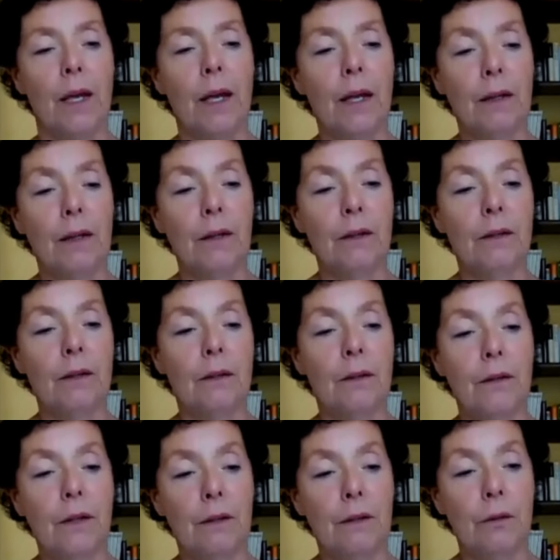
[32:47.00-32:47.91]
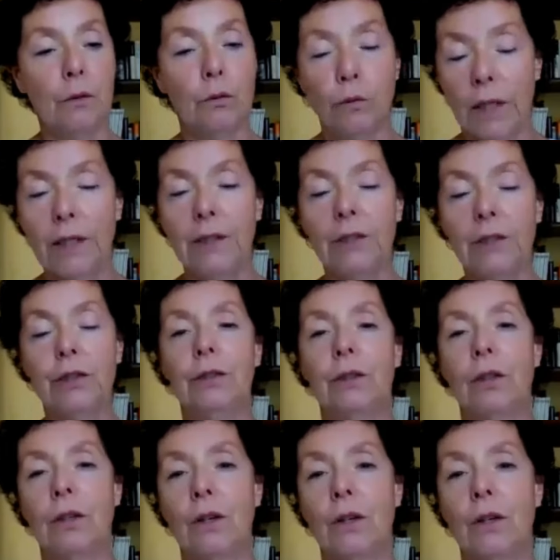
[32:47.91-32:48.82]
and the
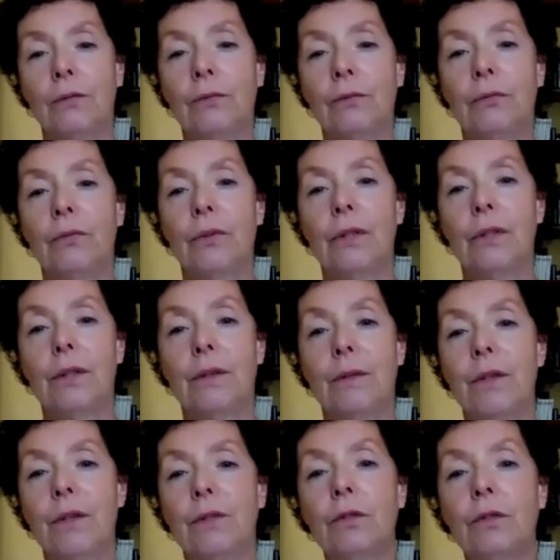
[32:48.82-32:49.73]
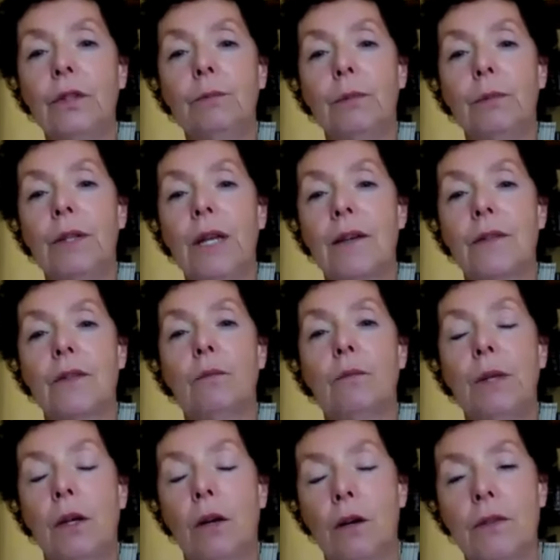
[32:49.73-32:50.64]
duration of uh, the treatment has
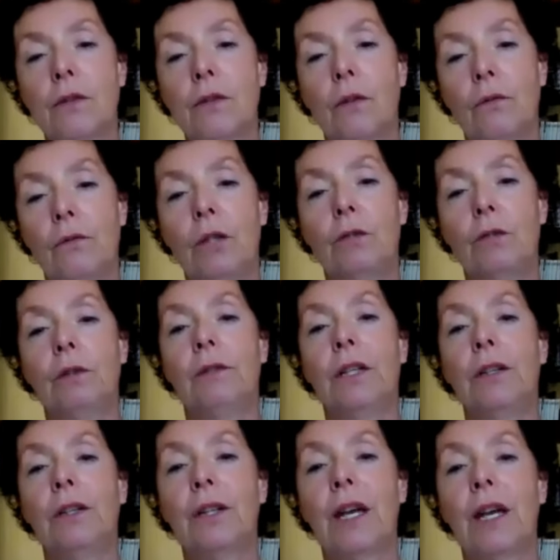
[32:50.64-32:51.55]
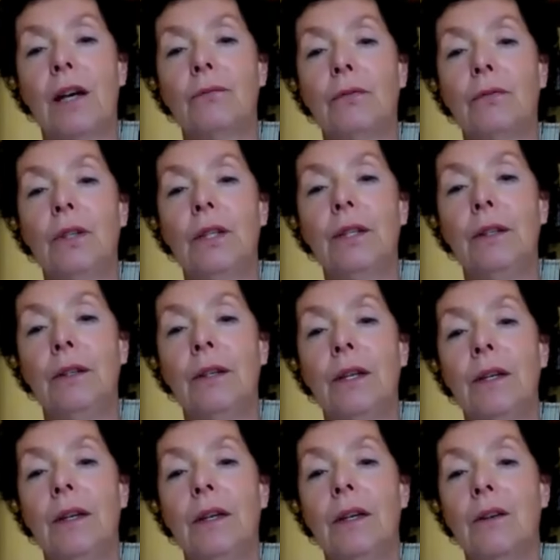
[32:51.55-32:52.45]
to be also very very carefully
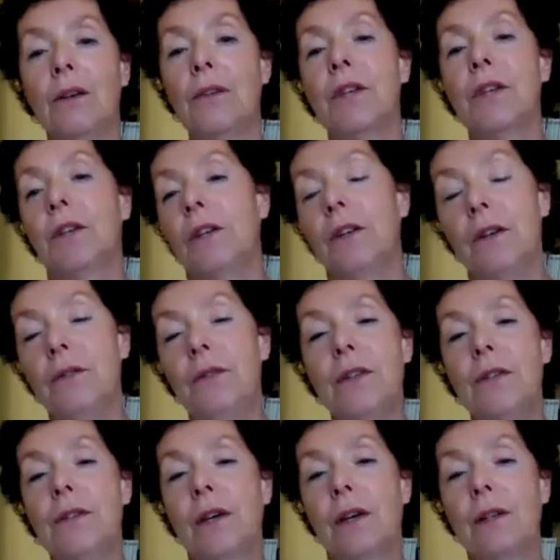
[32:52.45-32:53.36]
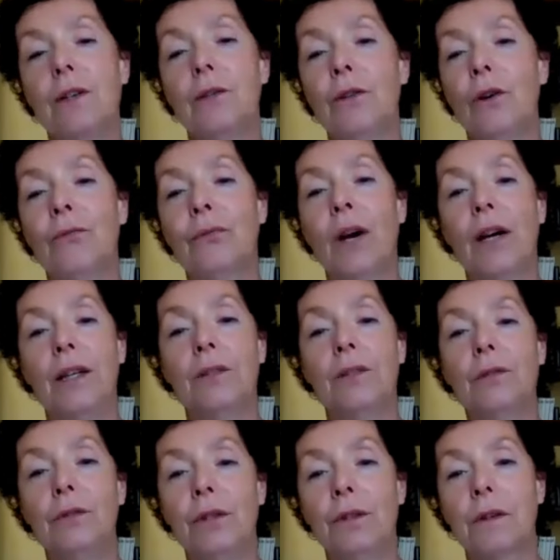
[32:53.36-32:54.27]
considered. And these are, you know, fine
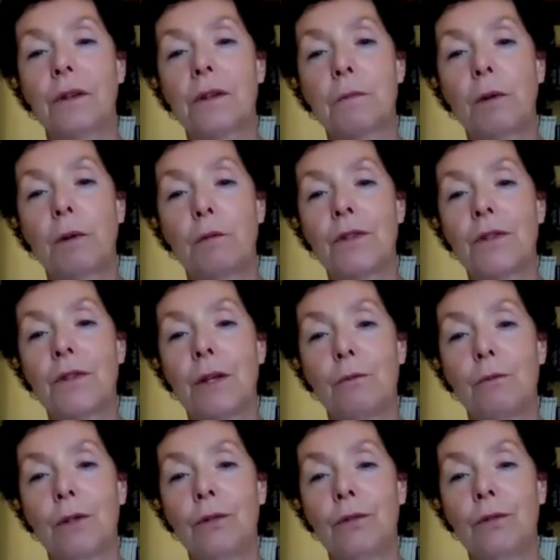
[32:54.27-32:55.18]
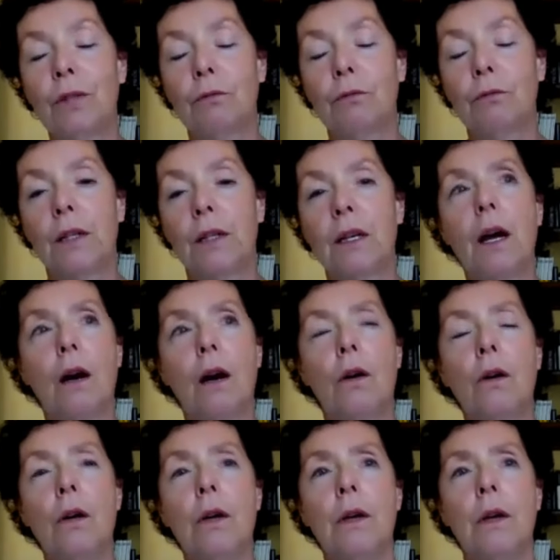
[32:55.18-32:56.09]
tuning experiments that we're doing right
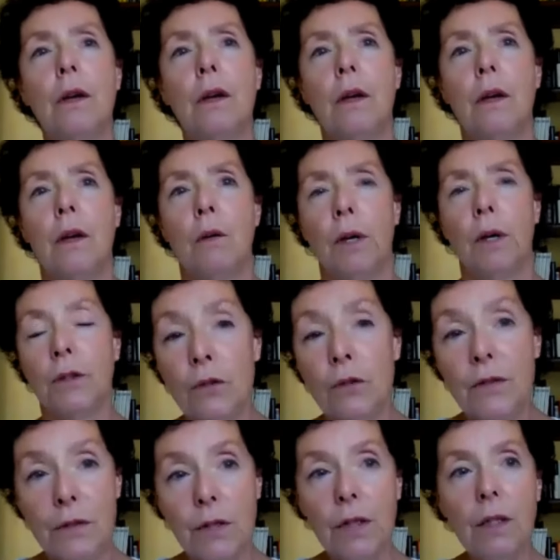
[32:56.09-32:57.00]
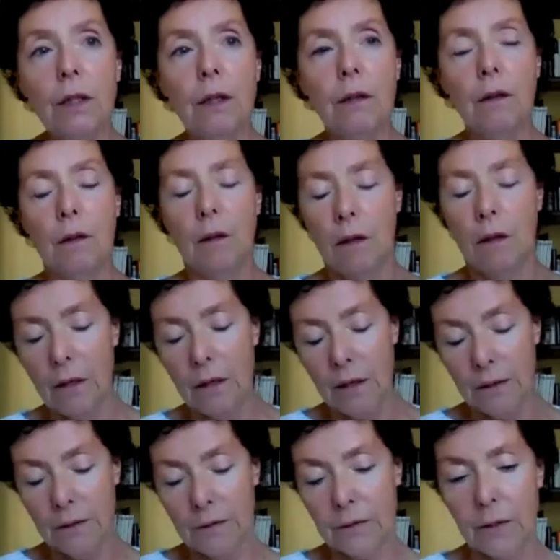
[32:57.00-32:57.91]
now. What you see
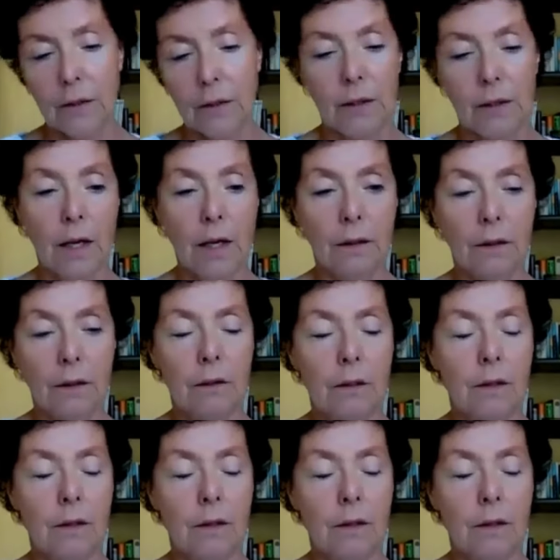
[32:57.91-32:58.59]
is that,